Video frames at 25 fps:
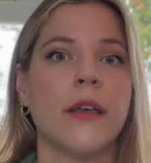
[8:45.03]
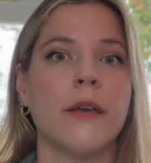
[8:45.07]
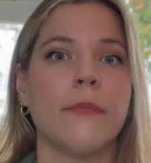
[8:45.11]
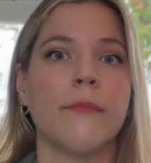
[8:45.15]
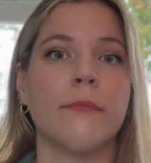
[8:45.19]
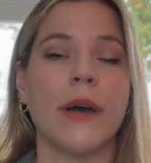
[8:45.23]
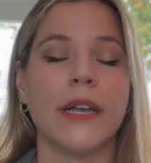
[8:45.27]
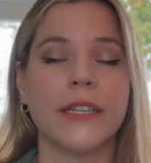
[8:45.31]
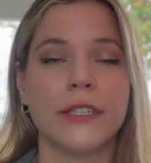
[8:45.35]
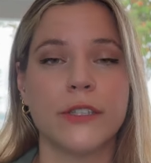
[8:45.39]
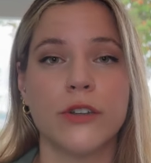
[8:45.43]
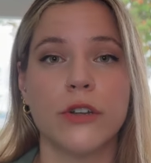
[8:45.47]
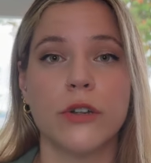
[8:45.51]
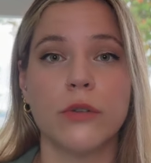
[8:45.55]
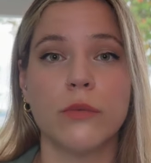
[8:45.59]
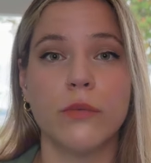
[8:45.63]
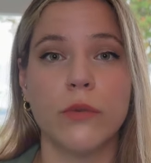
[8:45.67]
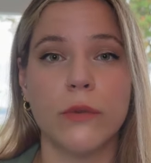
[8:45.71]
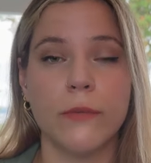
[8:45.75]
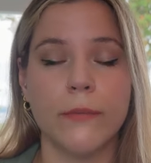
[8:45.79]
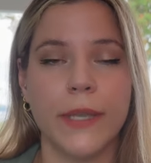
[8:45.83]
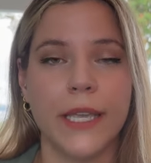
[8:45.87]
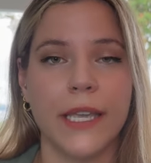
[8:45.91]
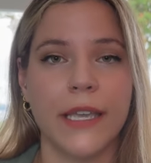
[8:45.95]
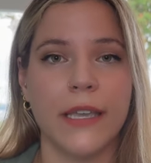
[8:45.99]
Mustard
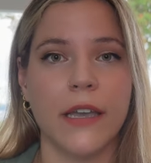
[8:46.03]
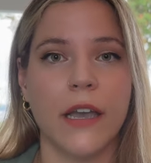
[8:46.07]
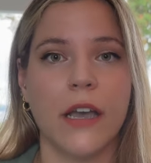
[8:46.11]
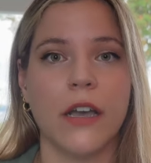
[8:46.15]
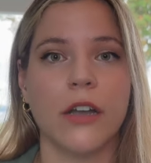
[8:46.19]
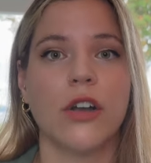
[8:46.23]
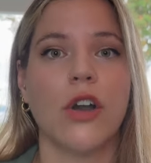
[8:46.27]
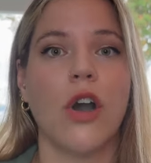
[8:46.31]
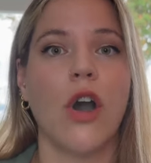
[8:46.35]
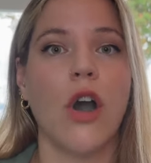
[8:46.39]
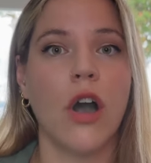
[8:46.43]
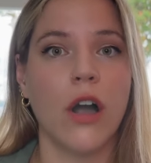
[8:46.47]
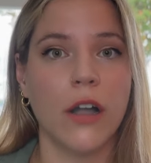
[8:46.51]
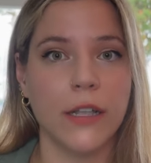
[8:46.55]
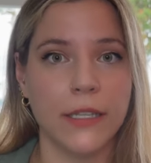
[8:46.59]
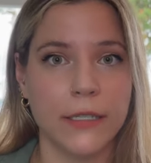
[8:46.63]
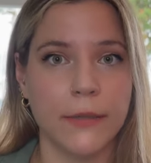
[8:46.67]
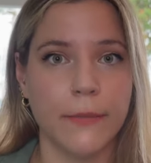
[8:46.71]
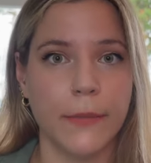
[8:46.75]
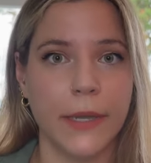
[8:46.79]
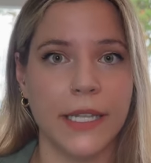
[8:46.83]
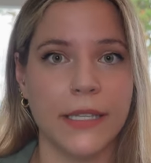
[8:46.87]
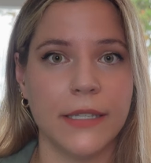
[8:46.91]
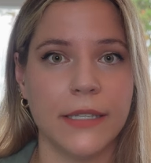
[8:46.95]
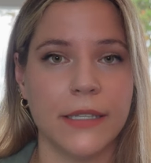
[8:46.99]
would be a
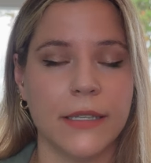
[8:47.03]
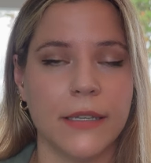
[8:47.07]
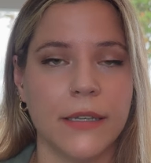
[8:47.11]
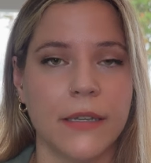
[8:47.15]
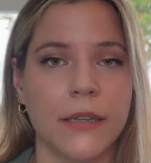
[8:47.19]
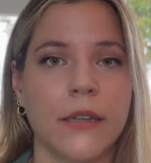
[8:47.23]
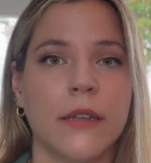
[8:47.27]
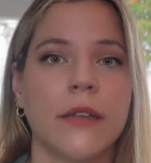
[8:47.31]
condiment.